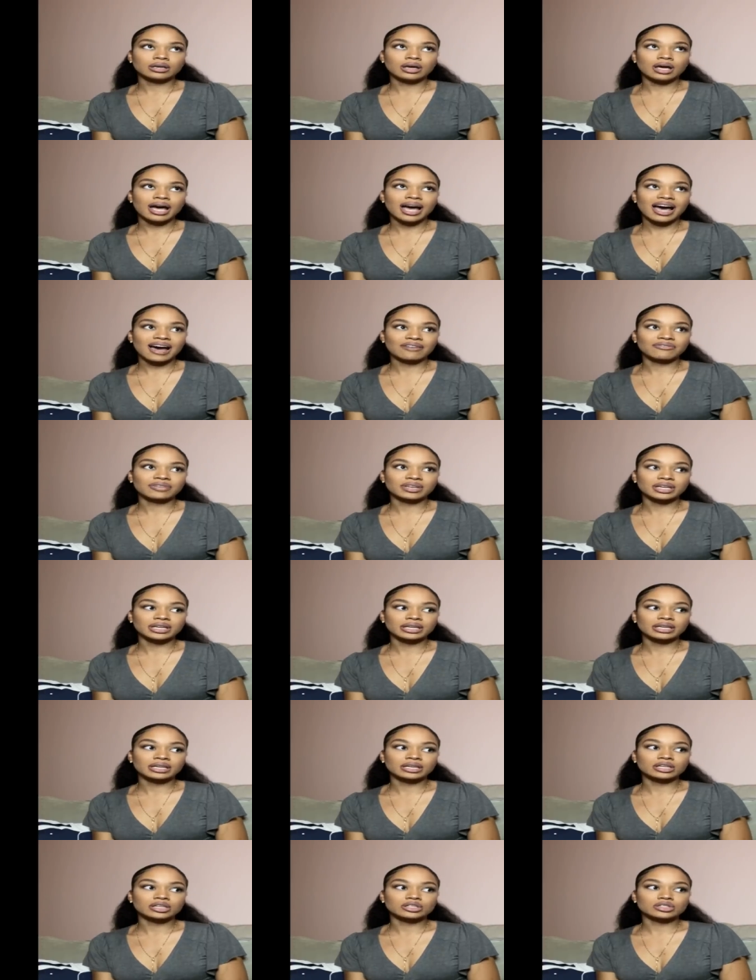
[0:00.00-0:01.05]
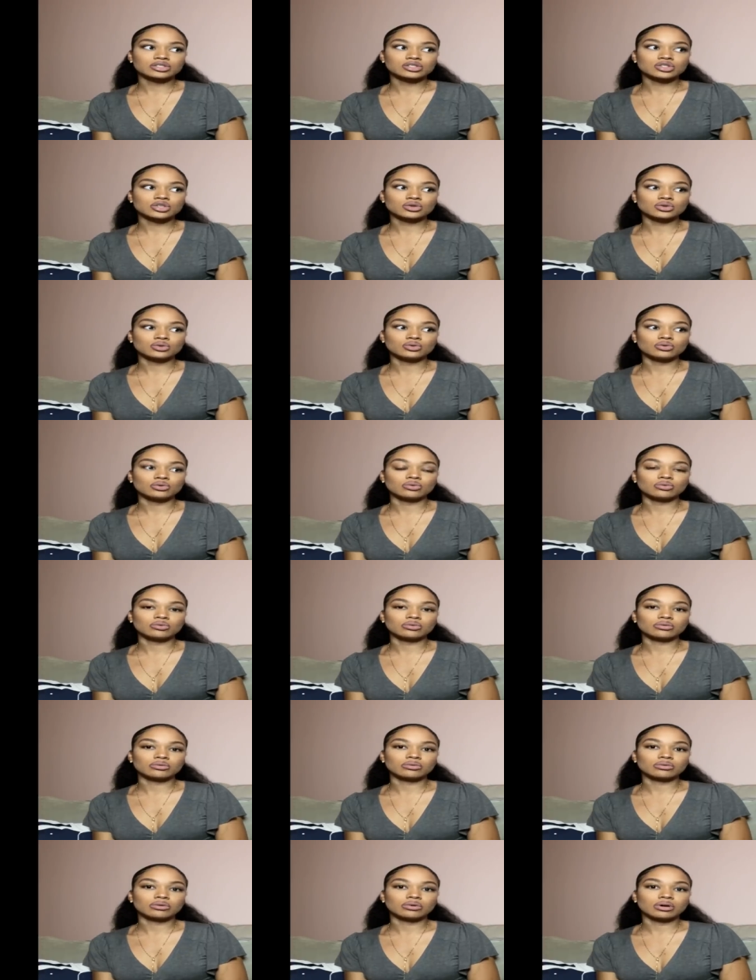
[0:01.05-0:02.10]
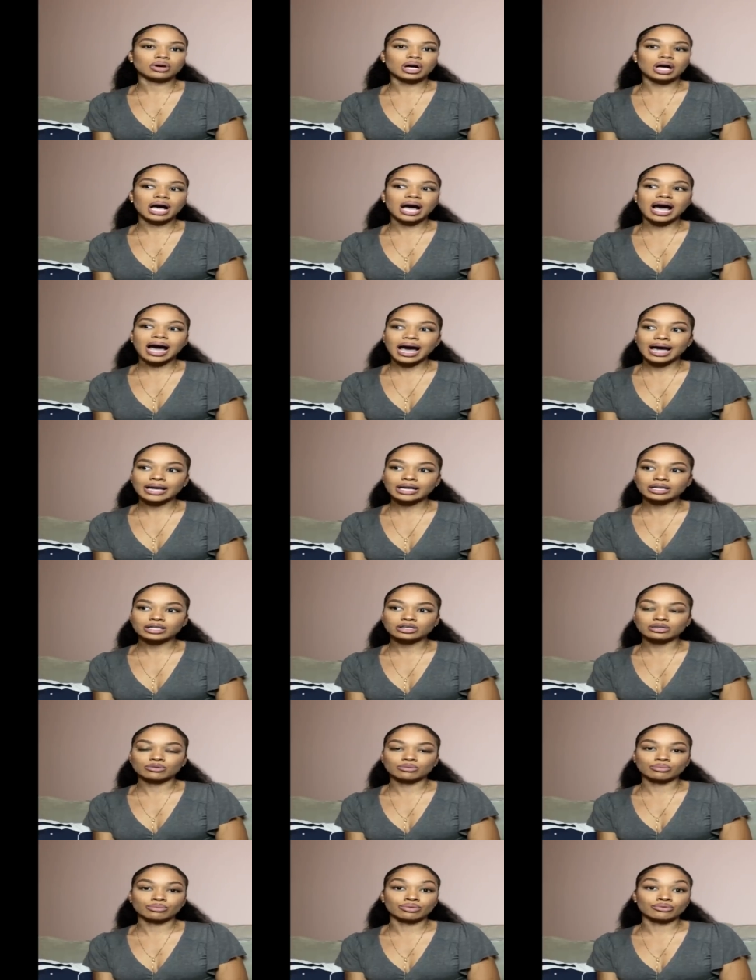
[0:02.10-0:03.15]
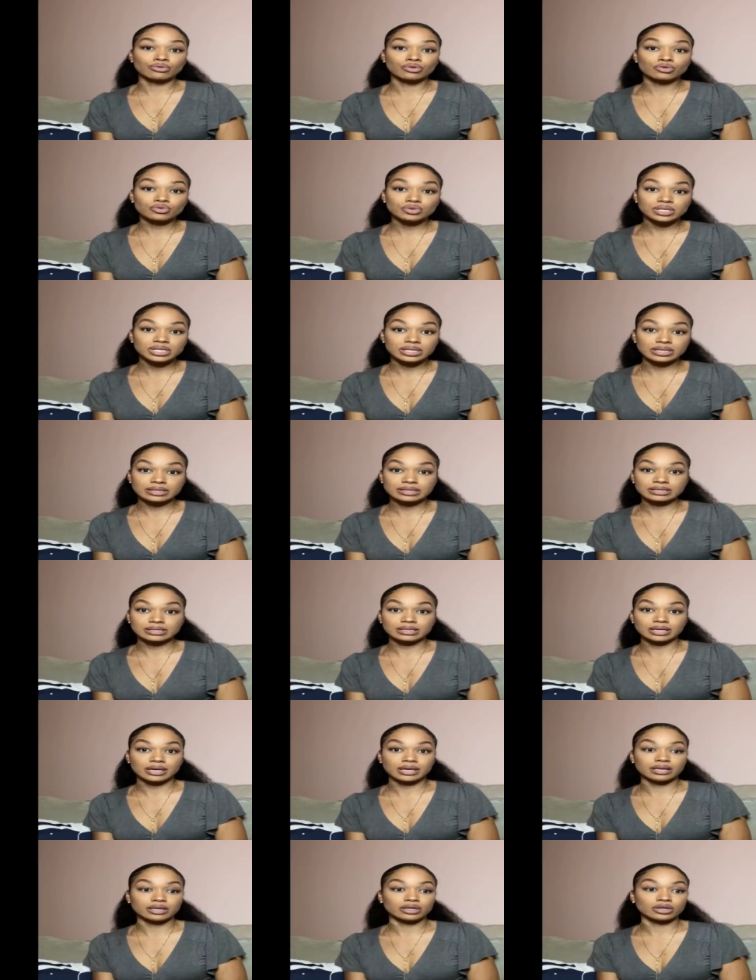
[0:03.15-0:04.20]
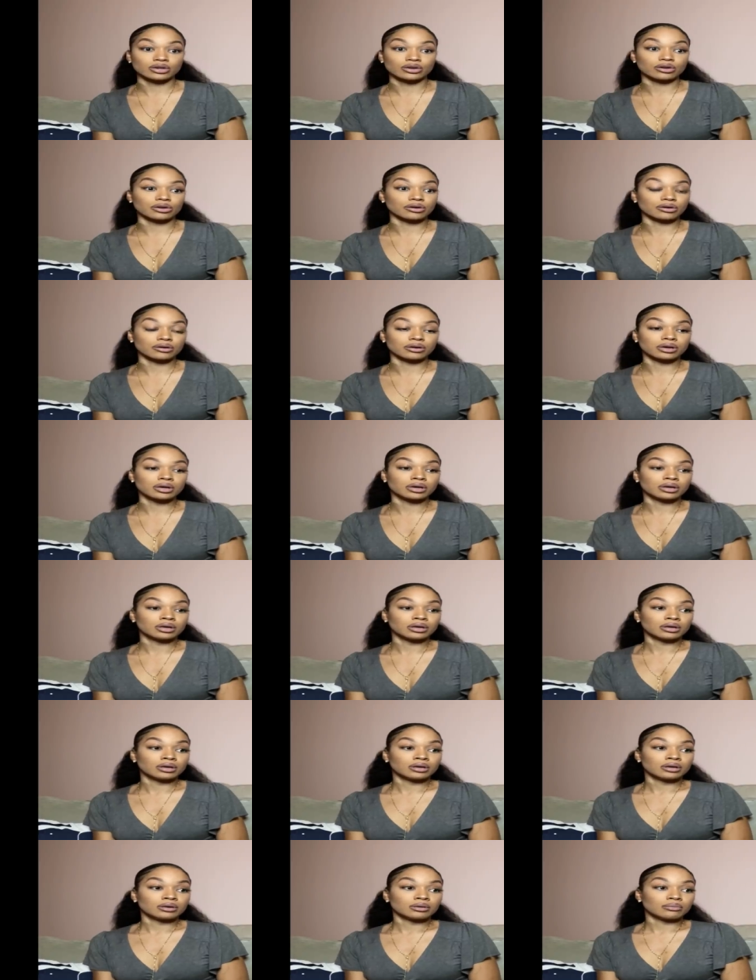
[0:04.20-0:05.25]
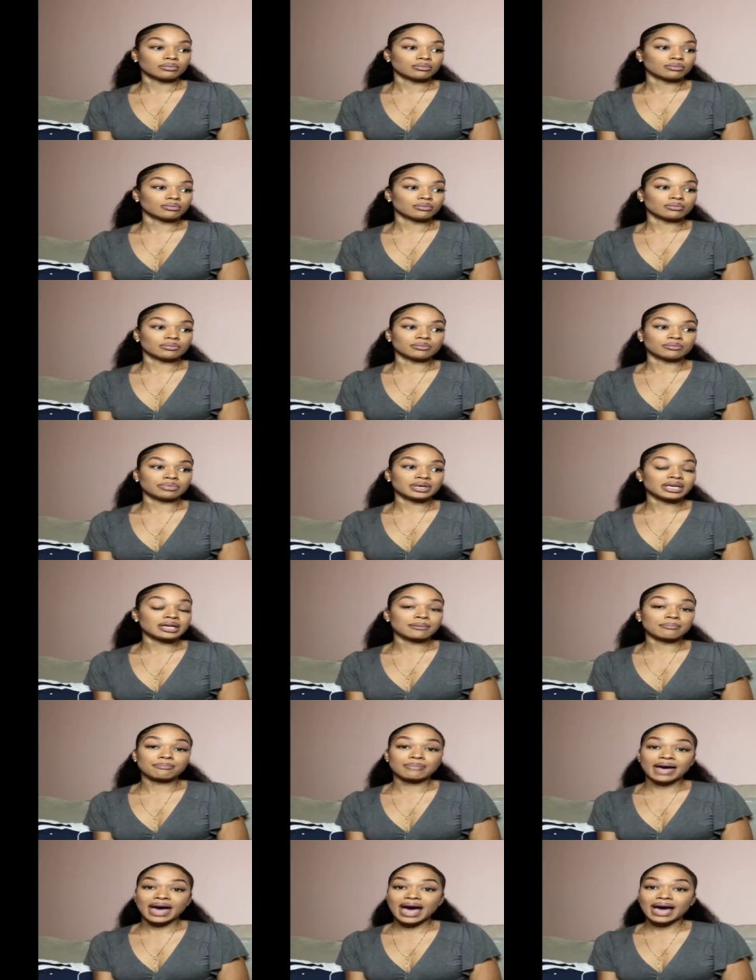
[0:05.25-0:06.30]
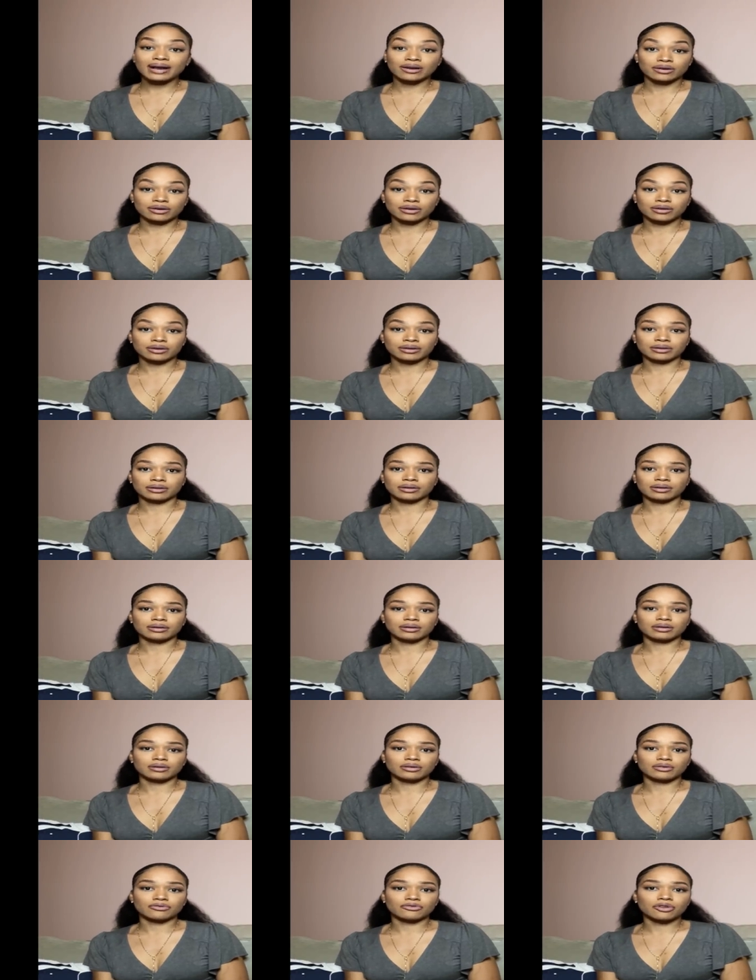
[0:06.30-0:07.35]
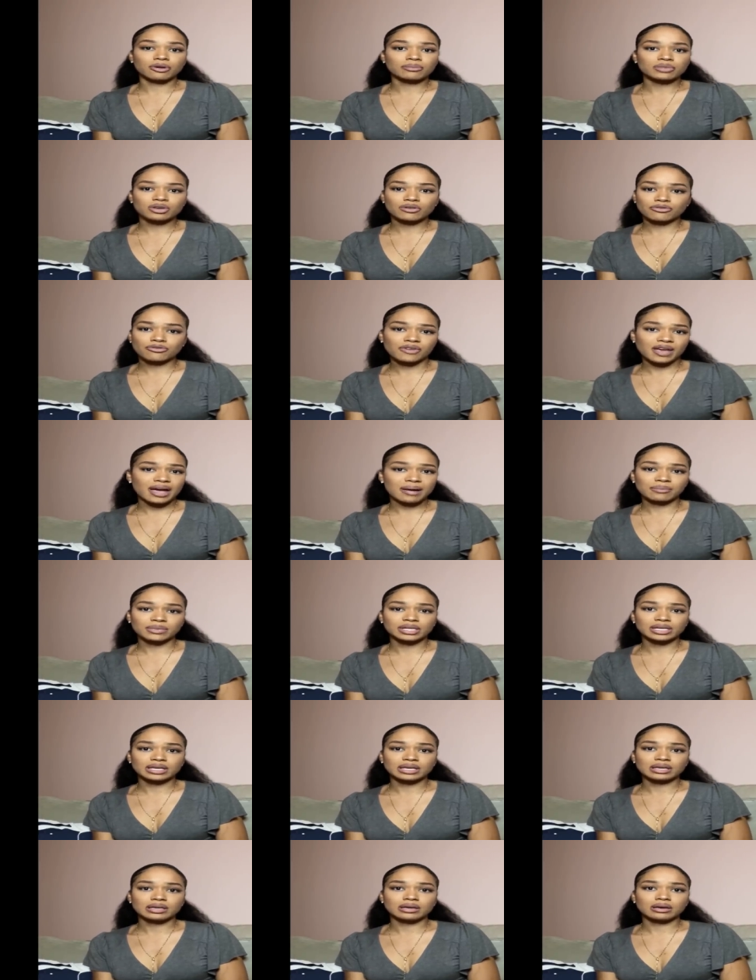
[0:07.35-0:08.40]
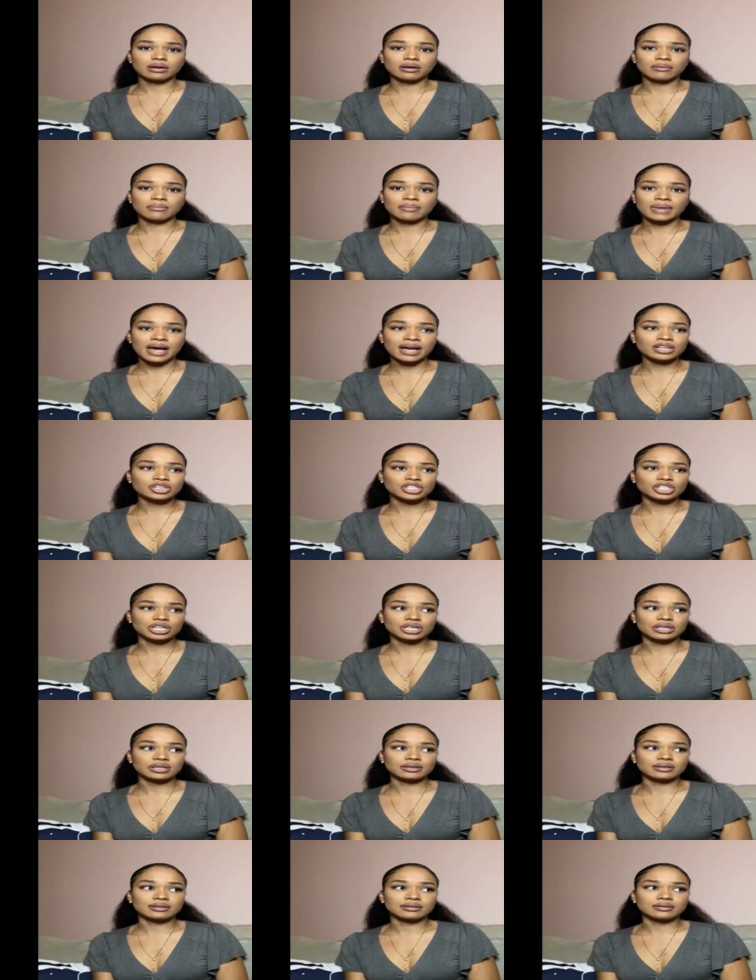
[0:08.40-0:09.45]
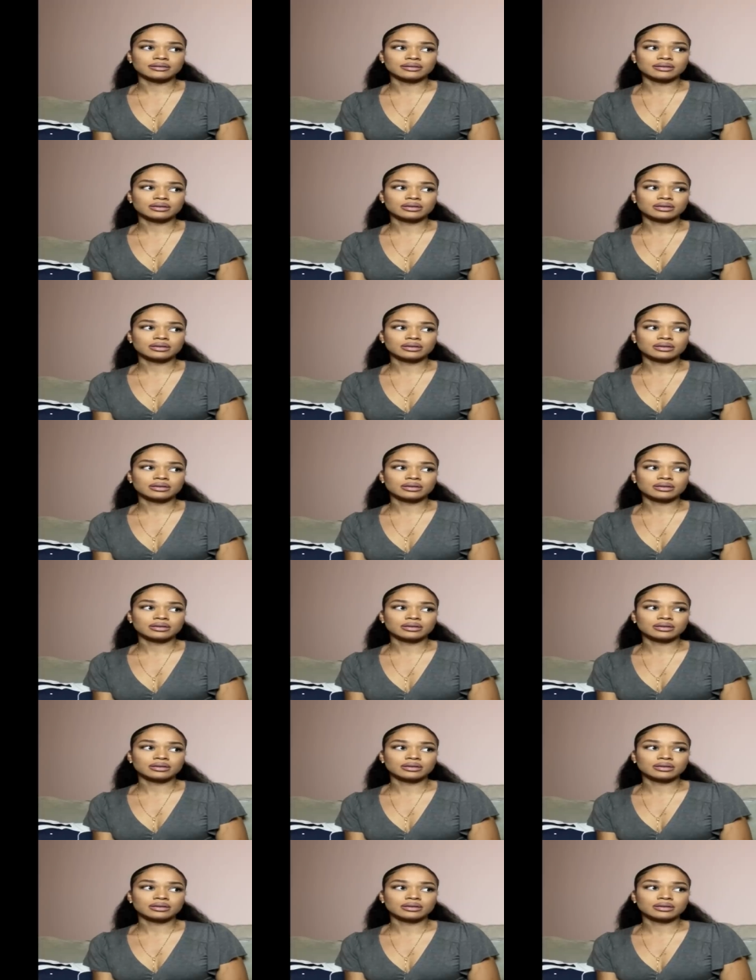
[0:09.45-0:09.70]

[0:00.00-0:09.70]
having to hide your bruises and you're being battered from your family. Imagine